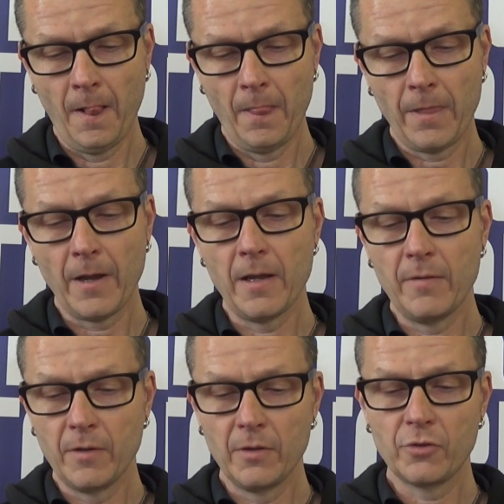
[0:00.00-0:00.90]
That
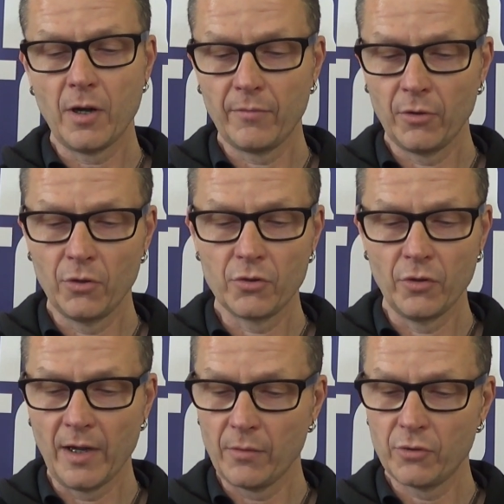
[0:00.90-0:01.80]
evening, the travel lodge on the
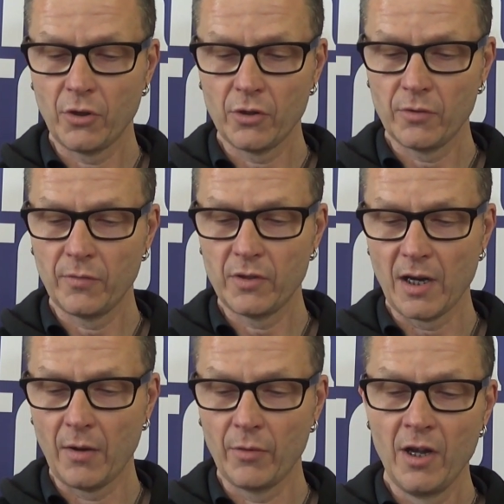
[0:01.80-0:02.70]
outskirts of the
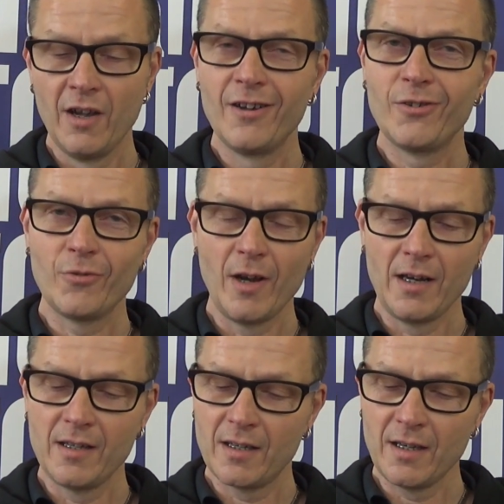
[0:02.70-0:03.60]
town, grainy
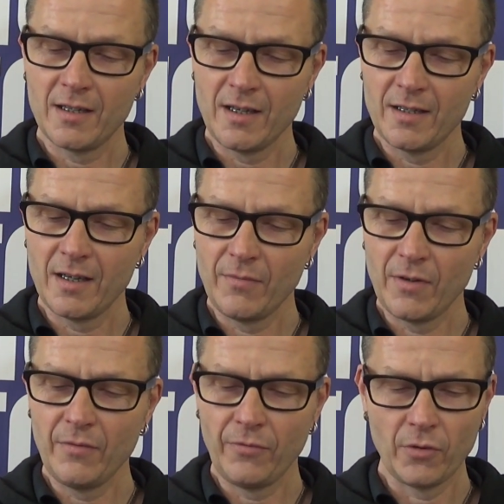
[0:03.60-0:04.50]
CCTV
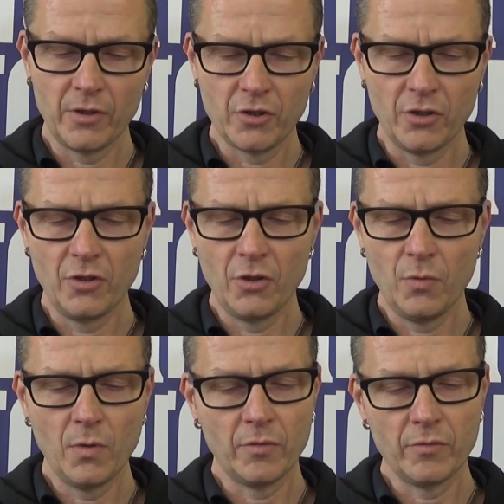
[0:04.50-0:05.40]
footage, and
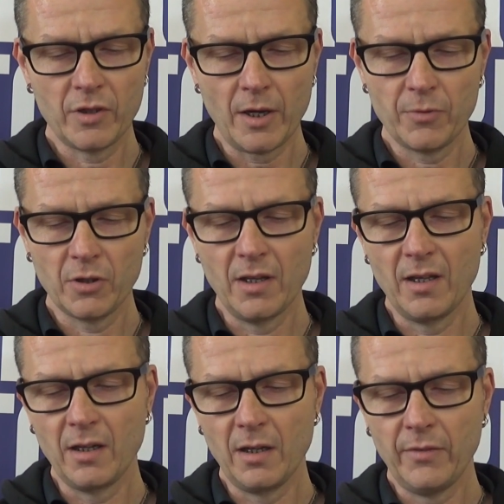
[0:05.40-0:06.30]
you at reception in the
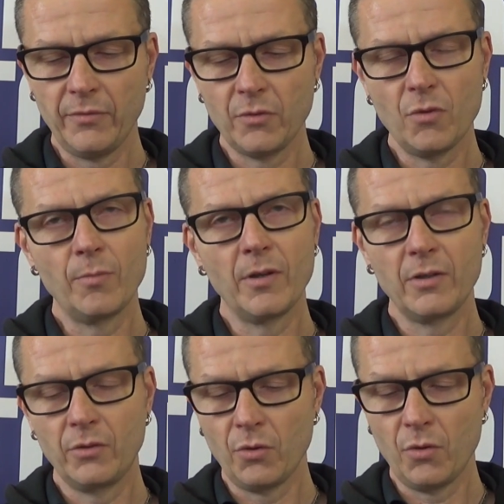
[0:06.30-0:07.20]
lift opening the
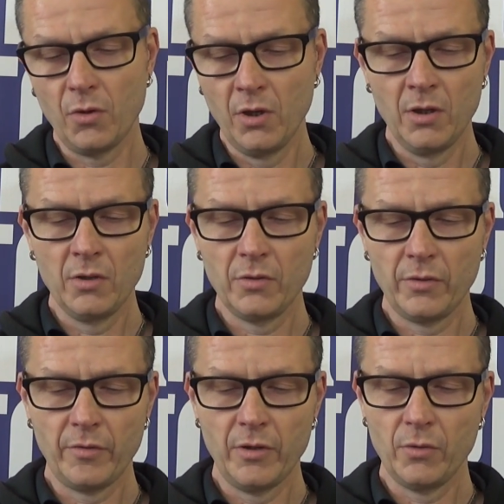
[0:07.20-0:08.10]
door to
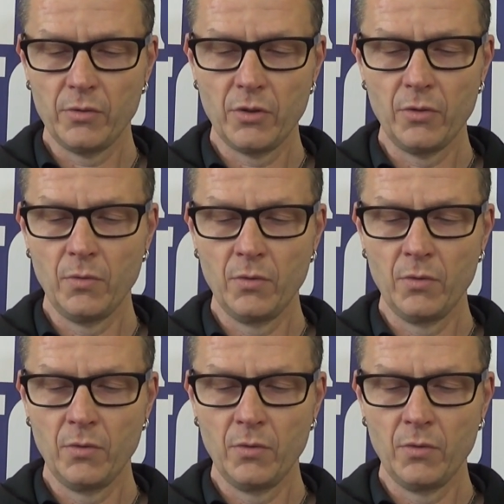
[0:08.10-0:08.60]
302.